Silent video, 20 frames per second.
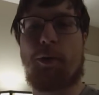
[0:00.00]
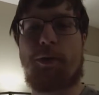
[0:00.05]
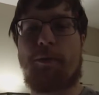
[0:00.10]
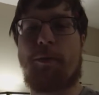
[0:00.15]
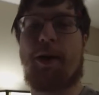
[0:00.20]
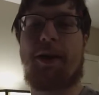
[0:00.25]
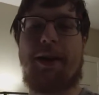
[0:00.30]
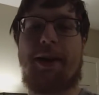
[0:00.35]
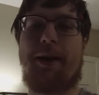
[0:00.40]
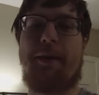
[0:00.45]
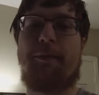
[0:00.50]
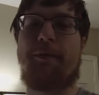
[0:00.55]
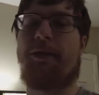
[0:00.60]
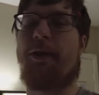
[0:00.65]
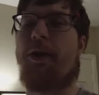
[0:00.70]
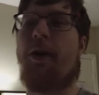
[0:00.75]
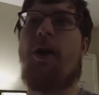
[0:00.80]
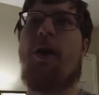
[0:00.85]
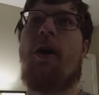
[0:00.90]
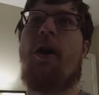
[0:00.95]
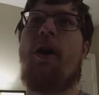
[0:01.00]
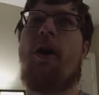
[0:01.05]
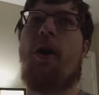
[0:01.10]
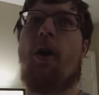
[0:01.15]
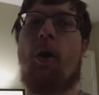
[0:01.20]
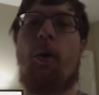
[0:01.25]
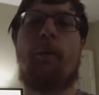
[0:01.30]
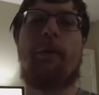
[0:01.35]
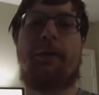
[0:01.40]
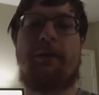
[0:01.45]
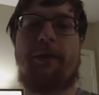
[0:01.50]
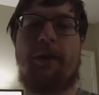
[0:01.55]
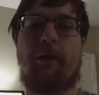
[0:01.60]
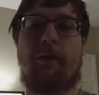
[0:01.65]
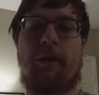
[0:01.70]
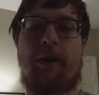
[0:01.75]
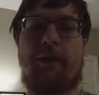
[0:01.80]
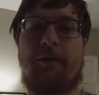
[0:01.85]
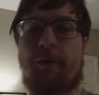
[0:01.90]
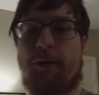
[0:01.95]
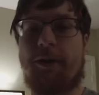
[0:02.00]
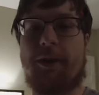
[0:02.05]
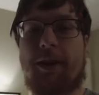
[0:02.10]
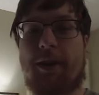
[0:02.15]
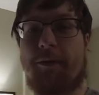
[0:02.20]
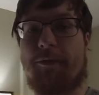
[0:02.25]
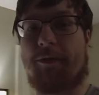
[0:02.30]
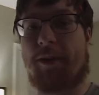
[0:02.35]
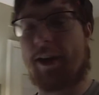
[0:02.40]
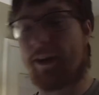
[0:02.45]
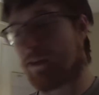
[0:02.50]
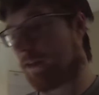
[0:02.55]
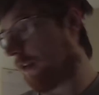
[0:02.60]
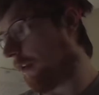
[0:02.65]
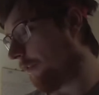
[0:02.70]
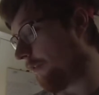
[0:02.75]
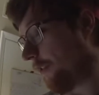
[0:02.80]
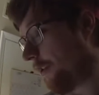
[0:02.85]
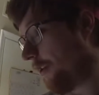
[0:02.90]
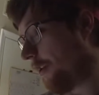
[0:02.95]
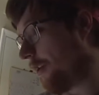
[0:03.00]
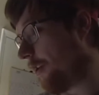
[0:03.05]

Pokemon games always sell great if you can get them fast enough.